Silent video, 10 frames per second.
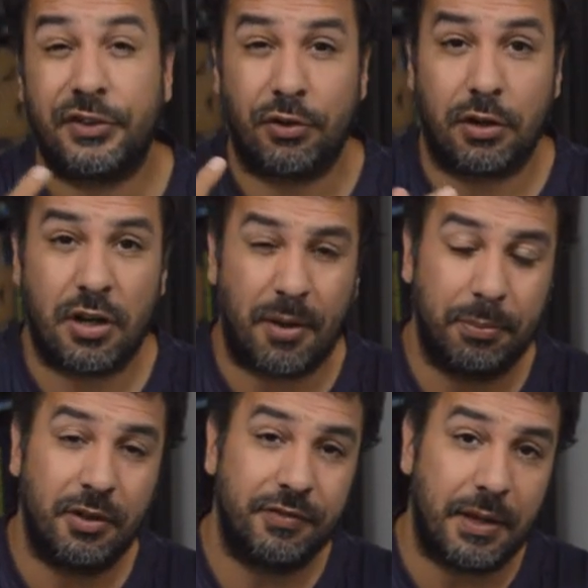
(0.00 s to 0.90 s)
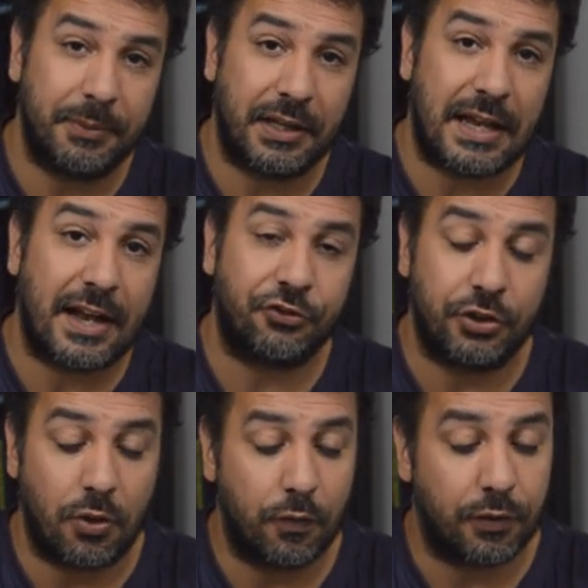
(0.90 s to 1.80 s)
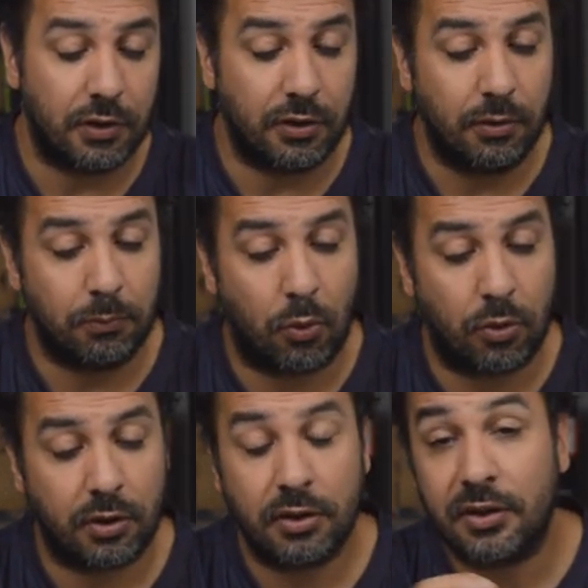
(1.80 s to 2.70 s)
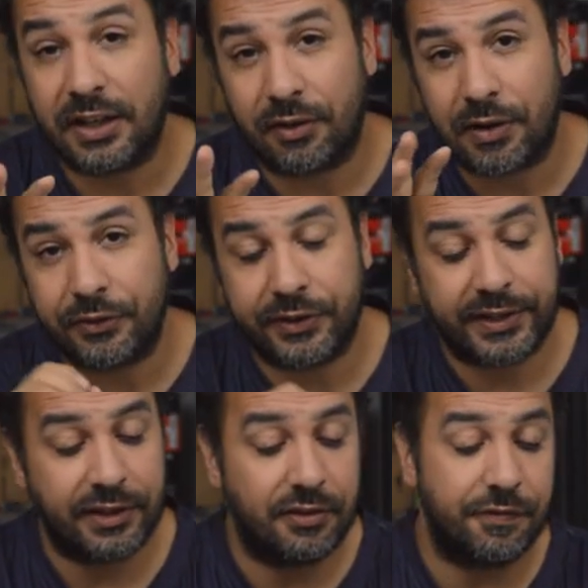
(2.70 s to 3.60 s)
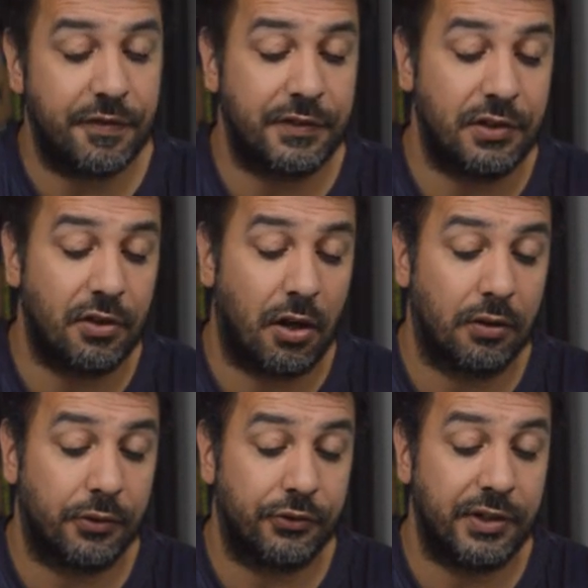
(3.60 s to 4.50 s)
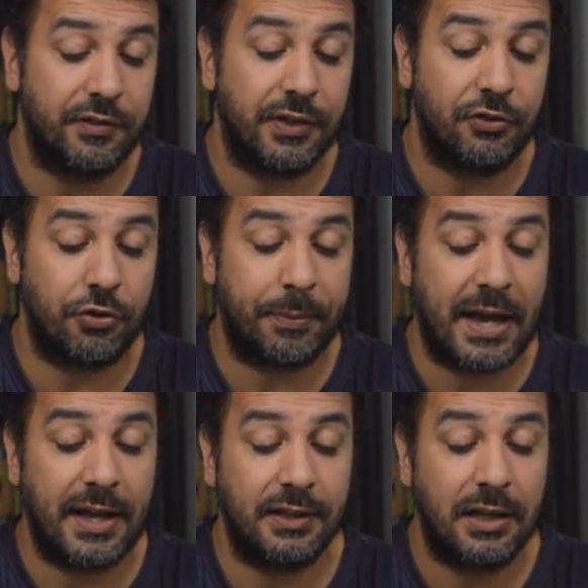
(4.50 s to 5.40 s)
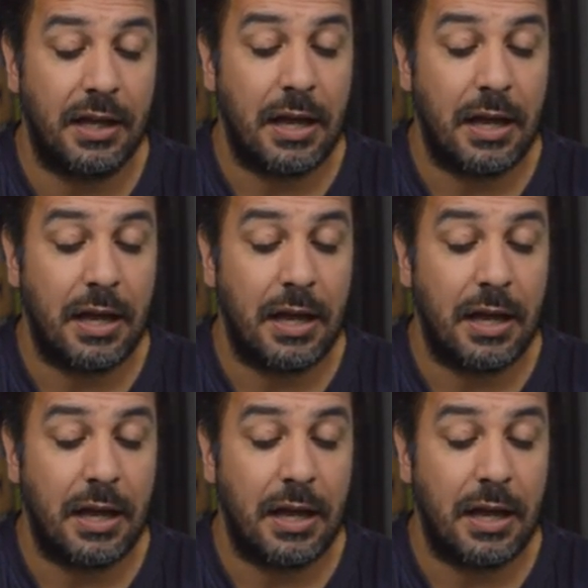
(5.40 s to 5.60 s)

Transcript: There are a couple of them that actually go for a little more, like around the 10 to $15 even in Japan,